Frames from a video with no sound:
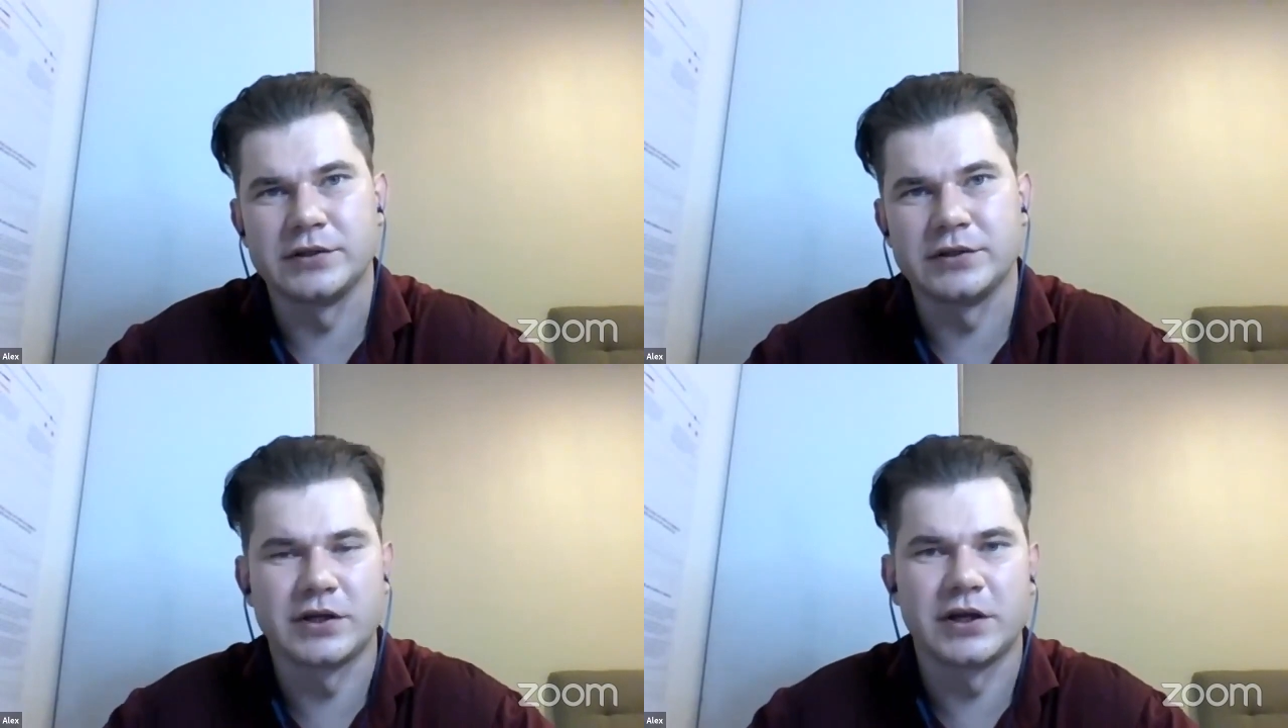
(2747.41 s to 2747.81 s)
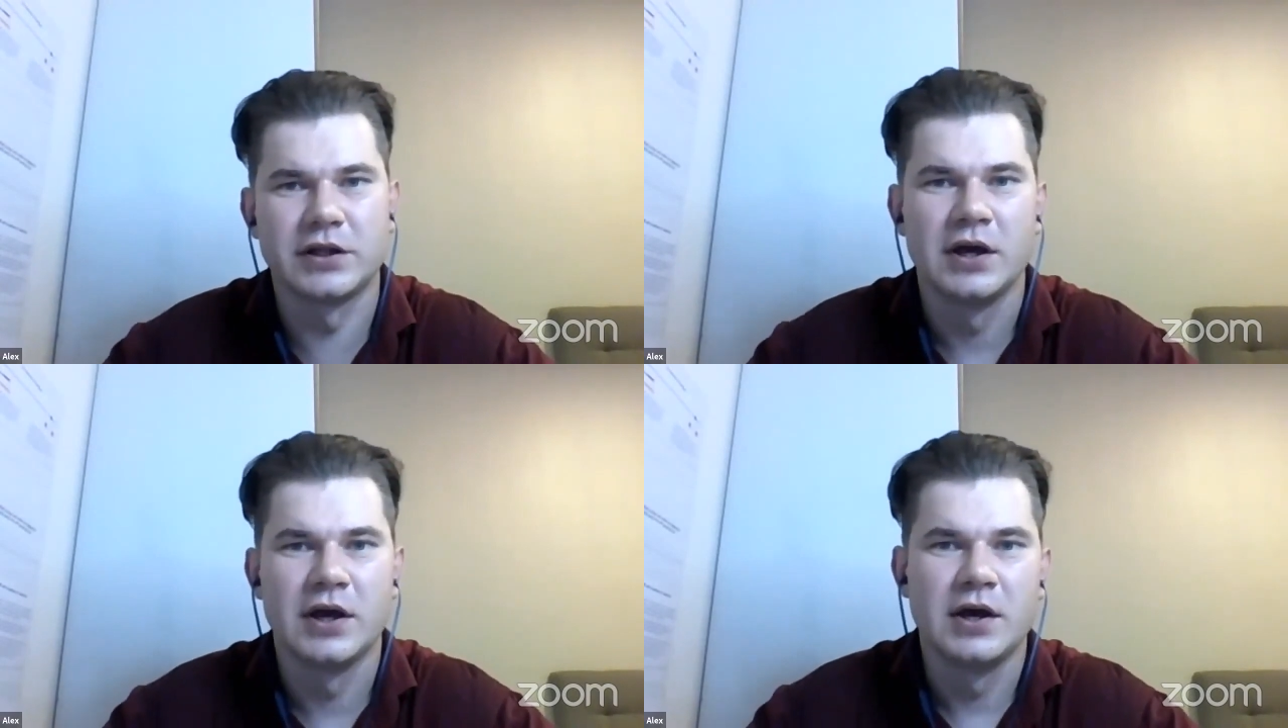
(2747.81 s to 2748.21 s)

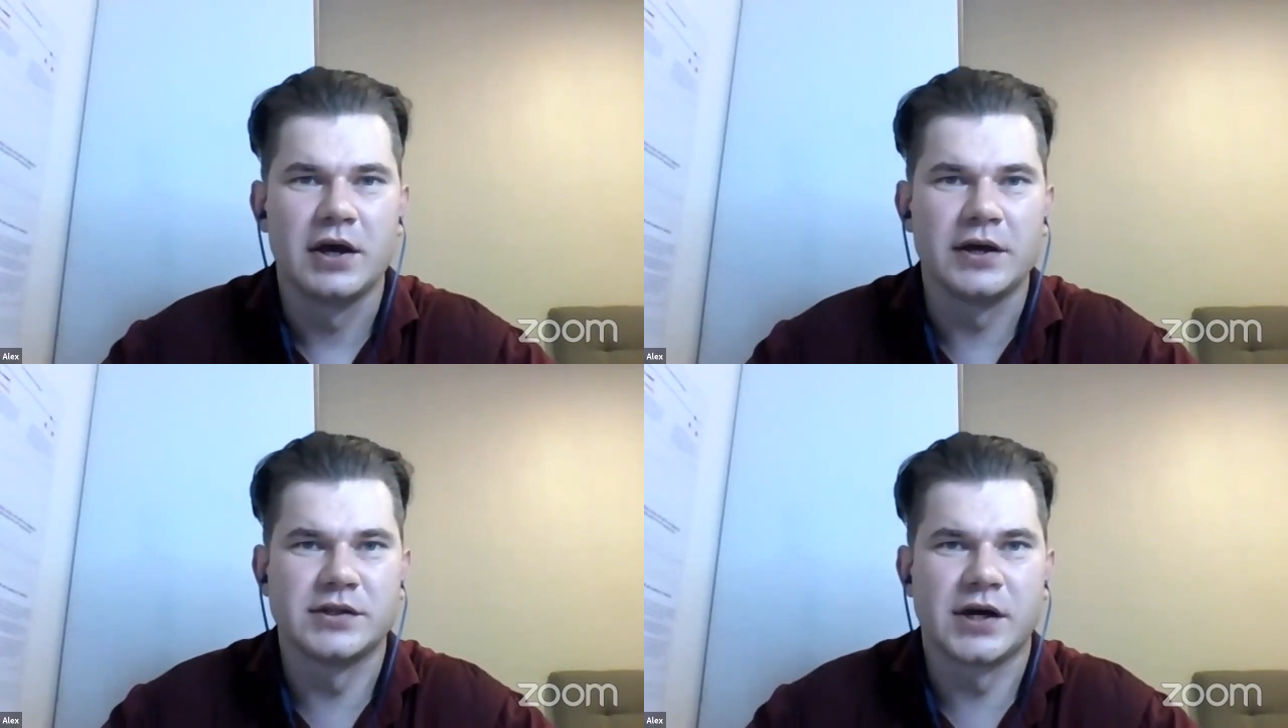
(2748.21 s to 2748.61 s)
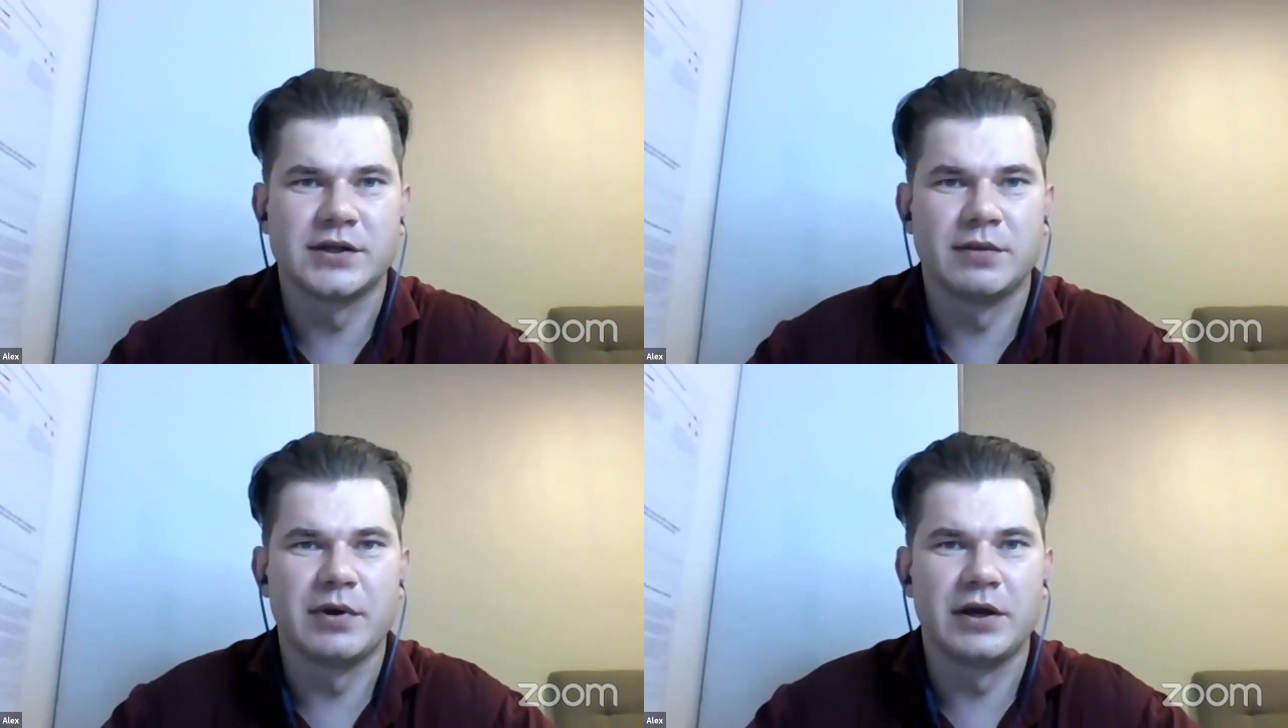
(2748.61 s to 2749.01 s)
Finasteride is
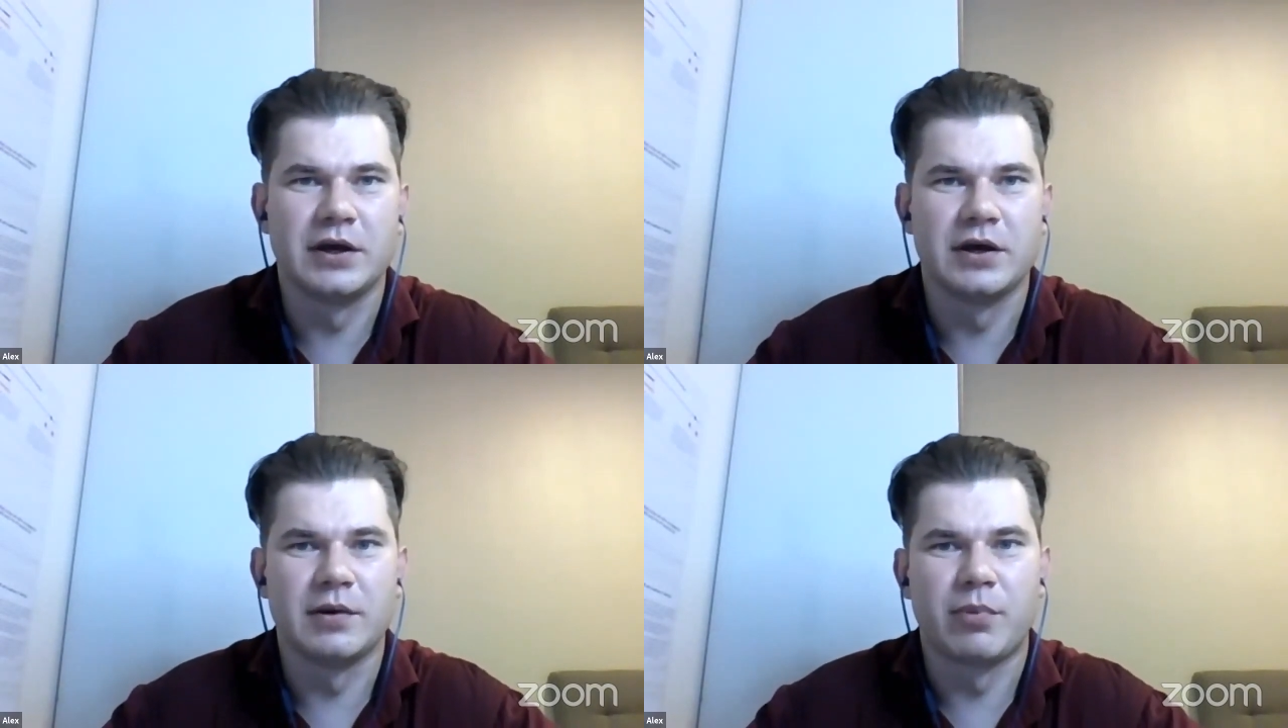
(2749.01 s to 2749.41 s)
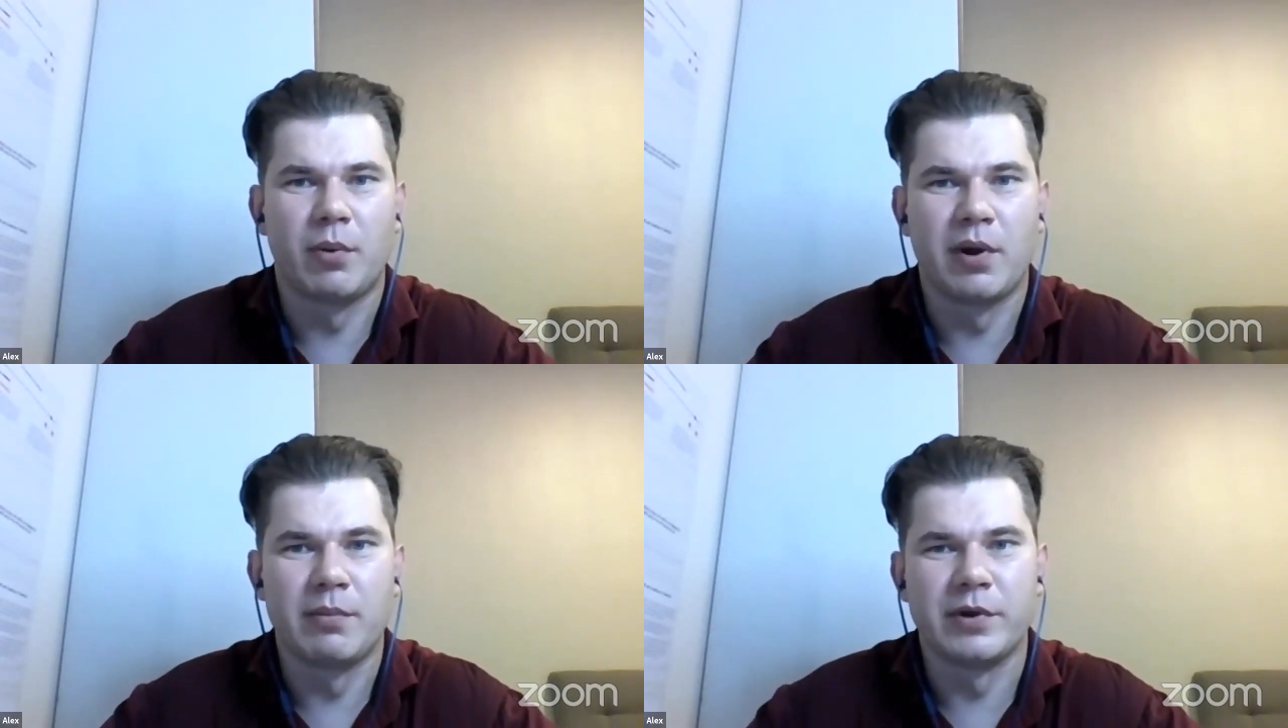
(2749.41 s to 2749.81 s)
not a big uh,
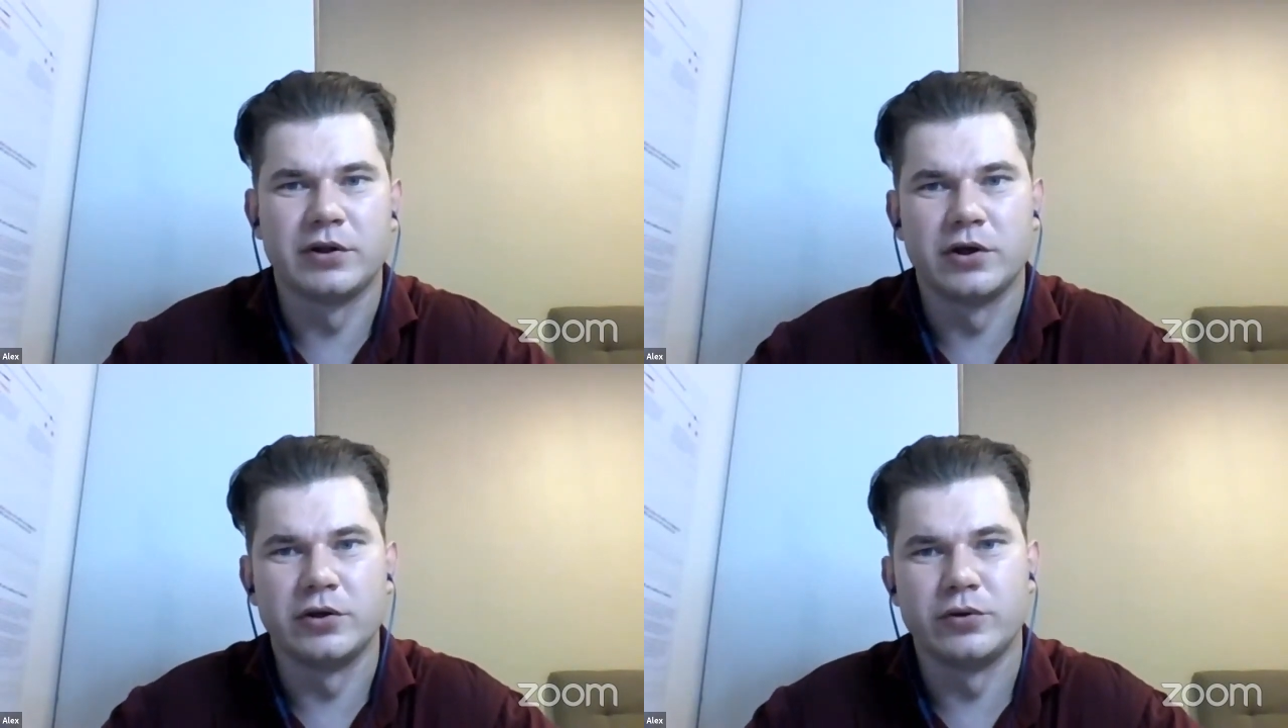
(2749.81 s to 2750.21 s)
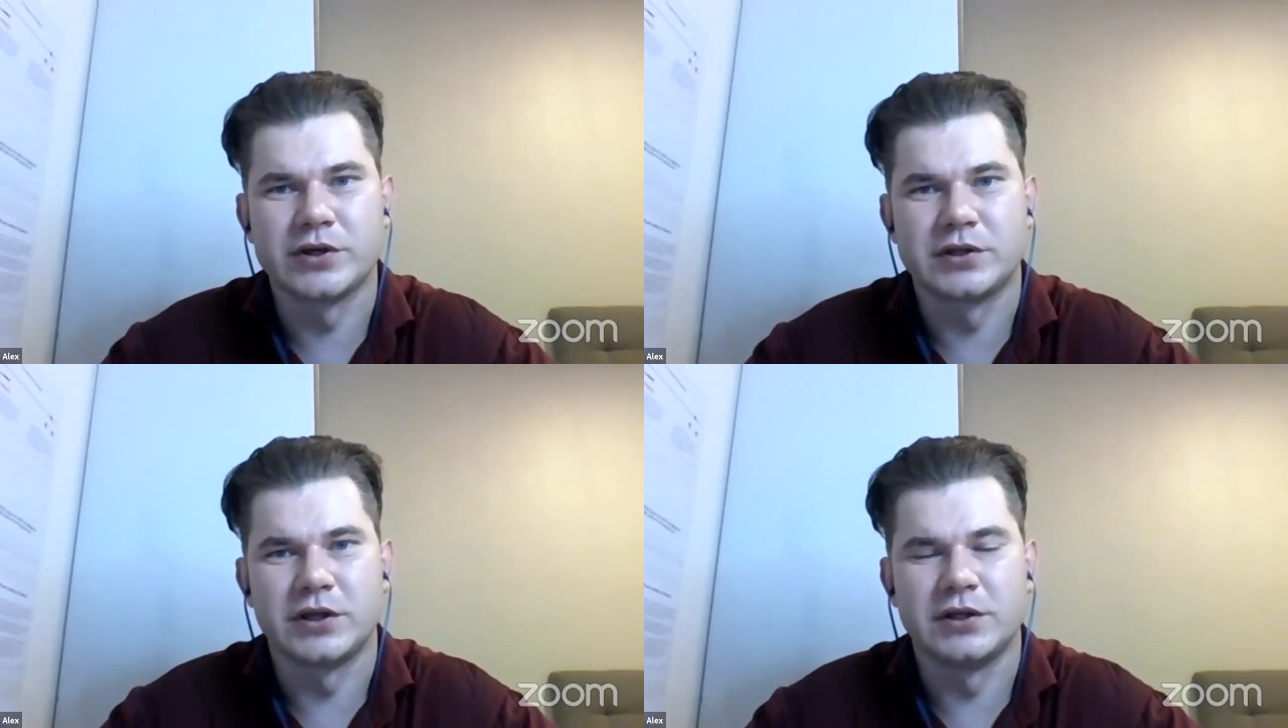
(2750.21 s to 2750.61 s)
problem, but uh, the
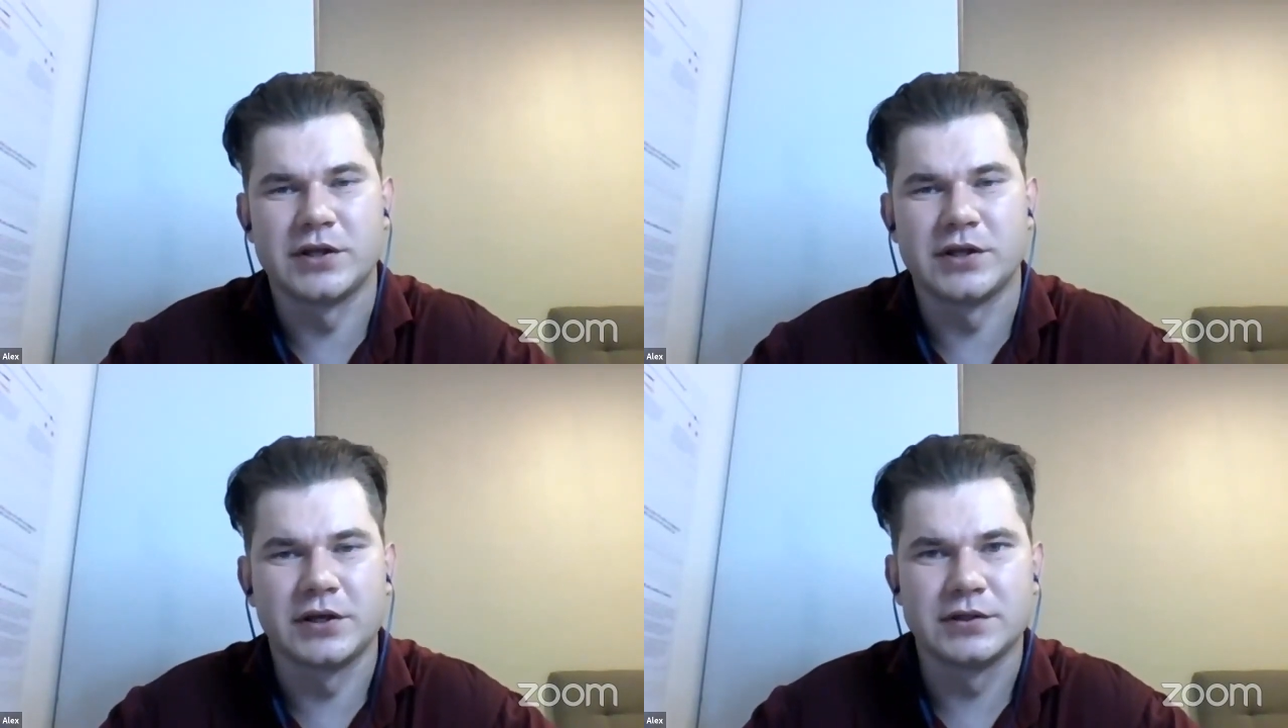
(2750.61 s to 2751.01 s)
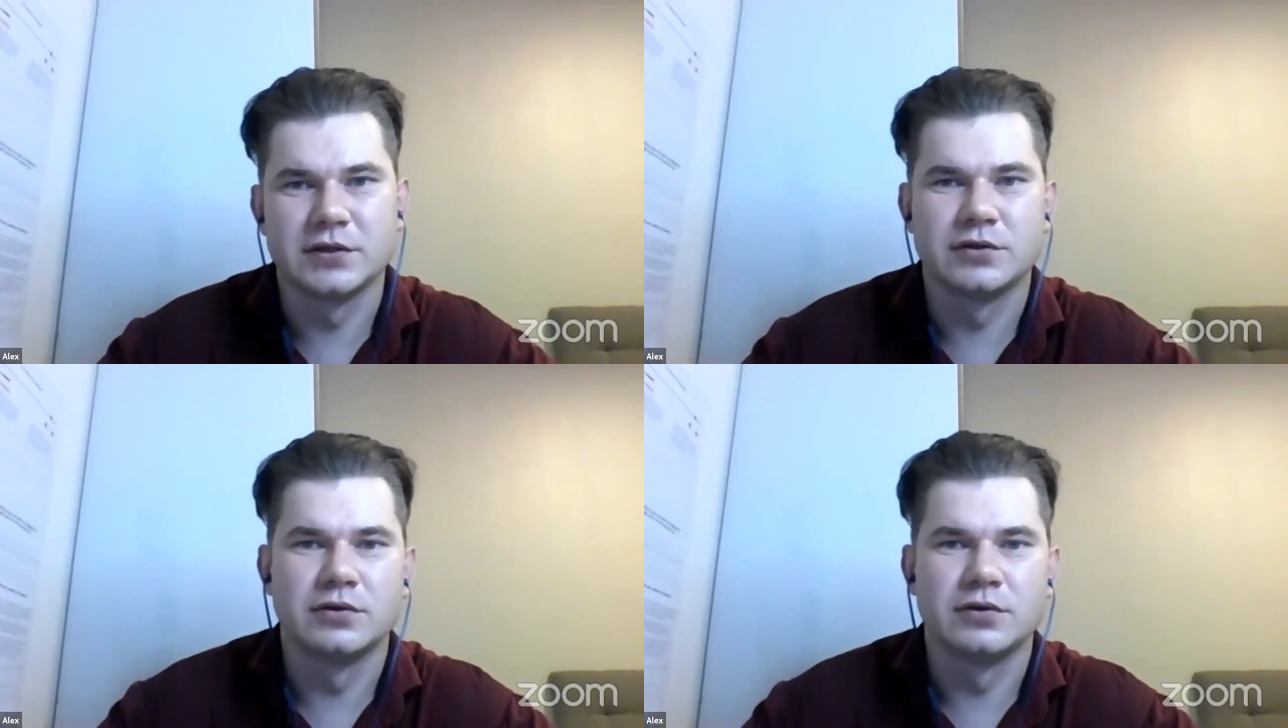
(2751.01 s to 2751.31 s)
dutasteride is not easy.